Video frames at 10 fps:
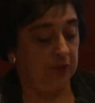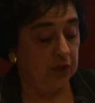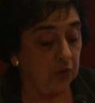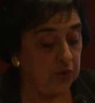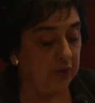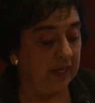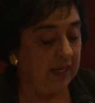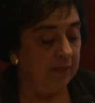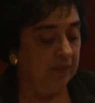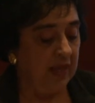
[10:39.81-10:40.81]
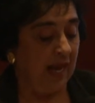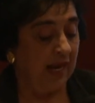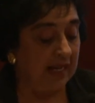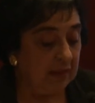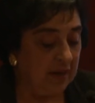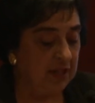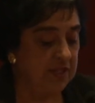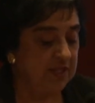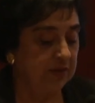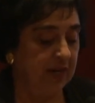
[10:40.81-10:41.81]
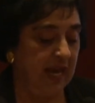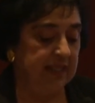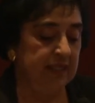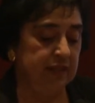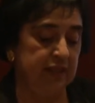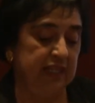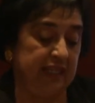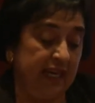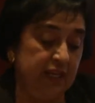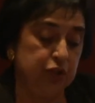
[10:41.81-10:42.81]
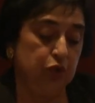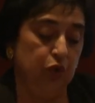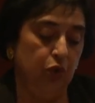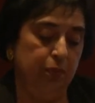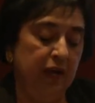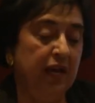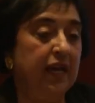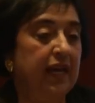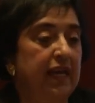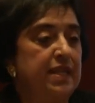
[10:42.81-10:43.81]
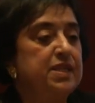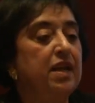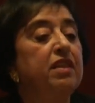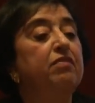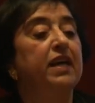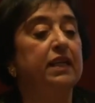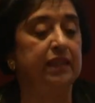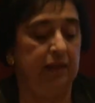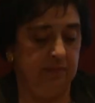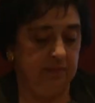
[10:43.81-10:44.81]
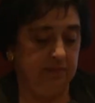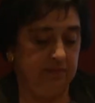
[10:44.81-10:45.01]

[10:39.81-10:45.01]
Usually, an image is created that each group is the victim,